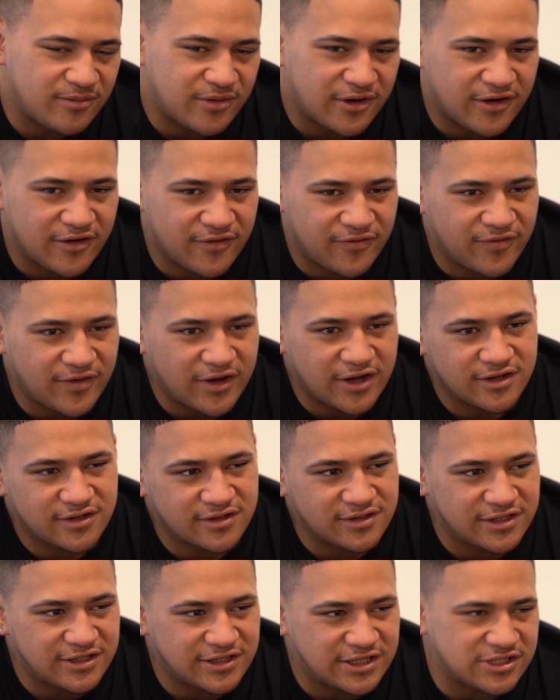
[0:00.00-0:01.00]
But I'll fuck. Yeah,
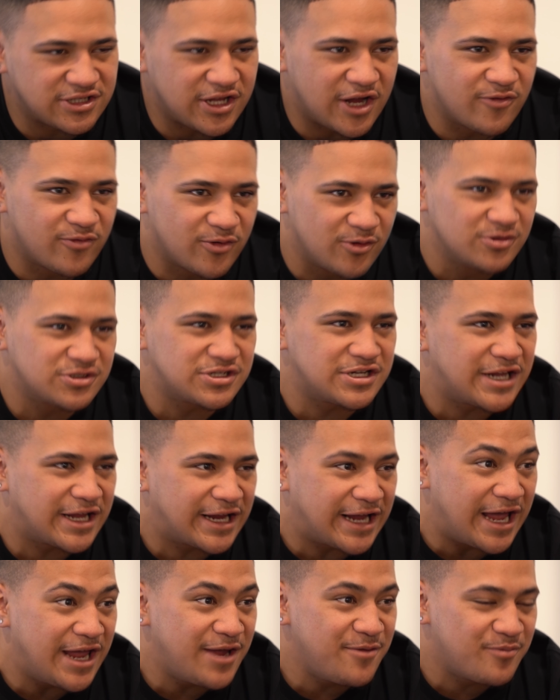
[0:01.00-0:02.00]
yeah, there's no rules in the
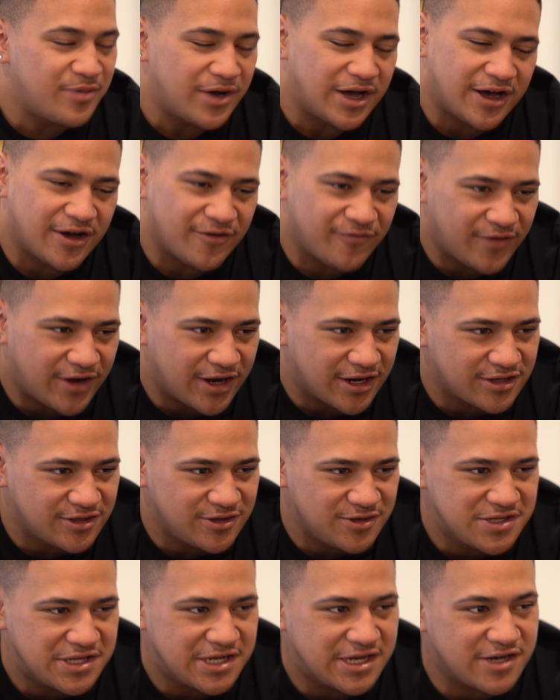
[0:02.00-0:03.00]
game, but I'll fuck
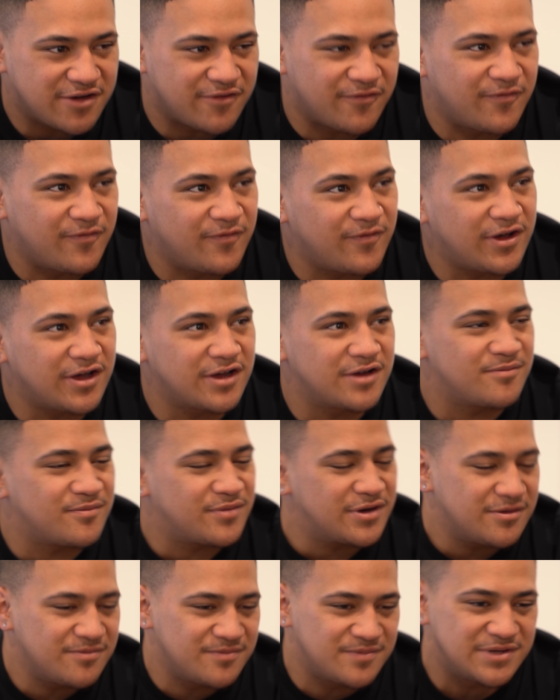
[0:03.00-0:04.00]
do that, I'll fuck
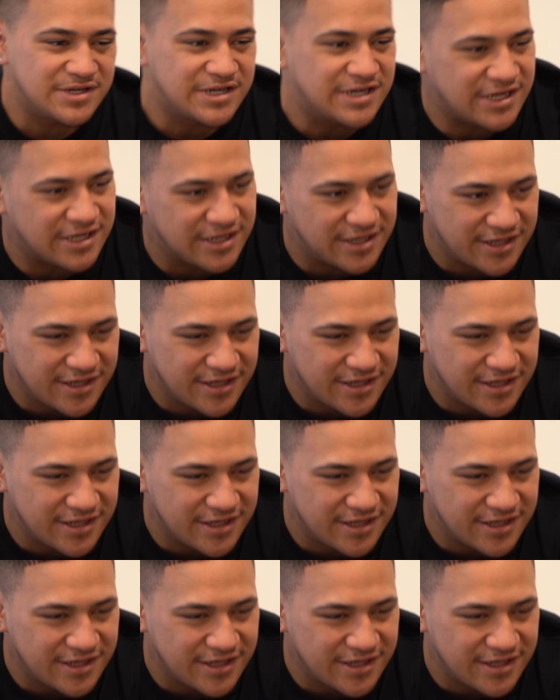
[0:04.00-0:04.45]
pump you, cunt.